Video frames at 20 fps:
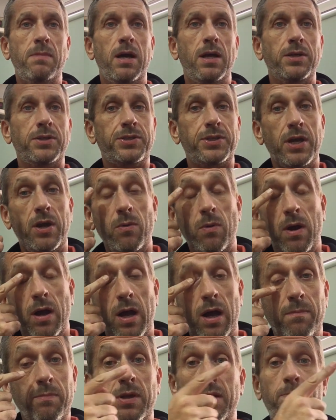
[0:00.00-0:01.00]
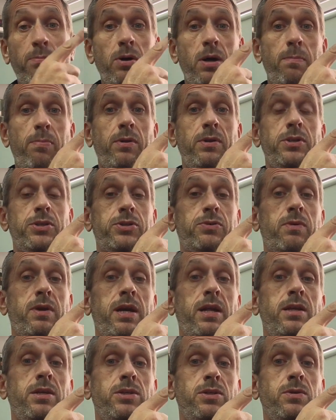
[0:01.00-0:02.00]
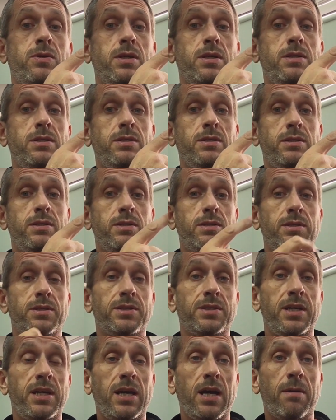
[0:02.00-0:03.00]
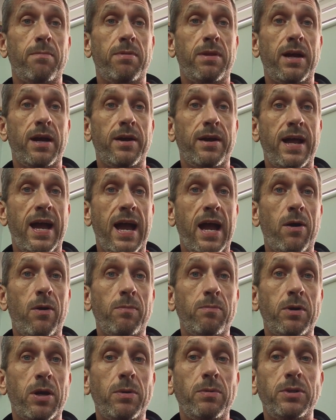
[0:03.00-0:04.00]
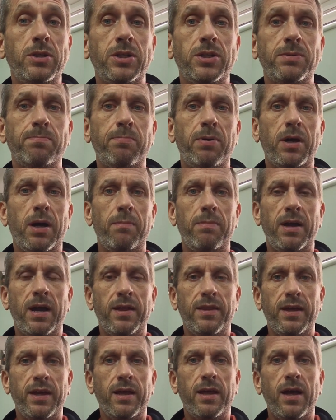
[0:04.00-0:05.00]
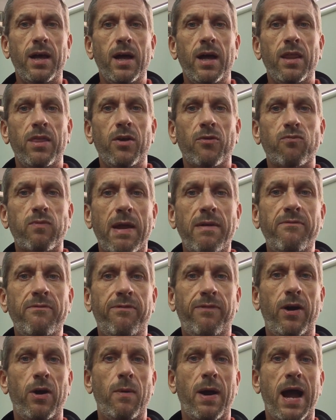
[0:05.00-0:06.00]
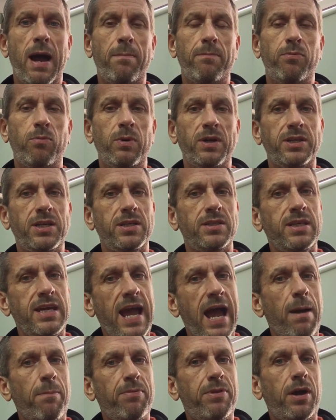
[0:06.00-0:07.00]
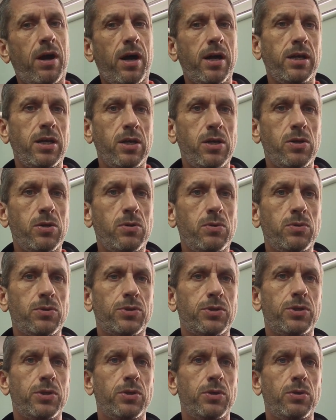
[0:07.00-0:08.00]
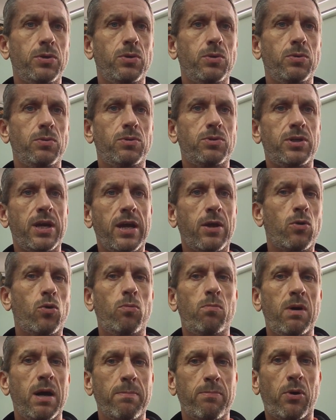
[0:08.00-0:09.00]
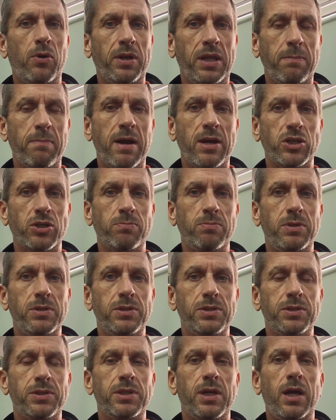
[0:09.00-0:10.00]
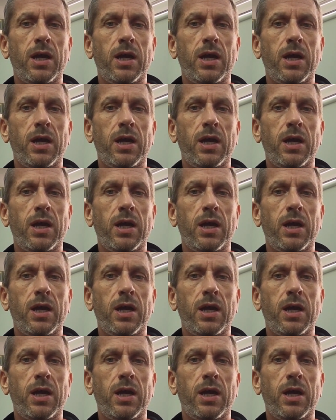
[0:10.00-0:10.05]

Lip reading: So I'm going to put up on the screen, as you can see up there now, I'm going to put up there the Renfo app, which is the app that I use to take all my body measurements.